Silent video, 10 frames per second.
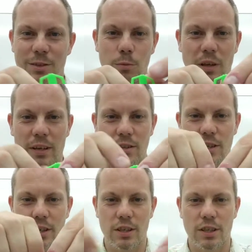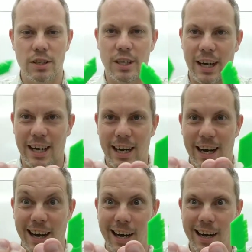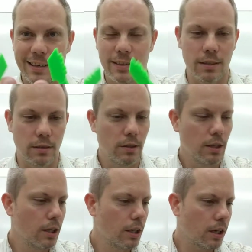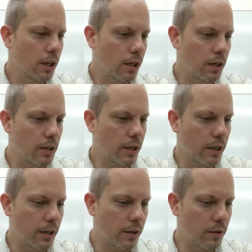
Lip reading: 2 blades. Haha! You know?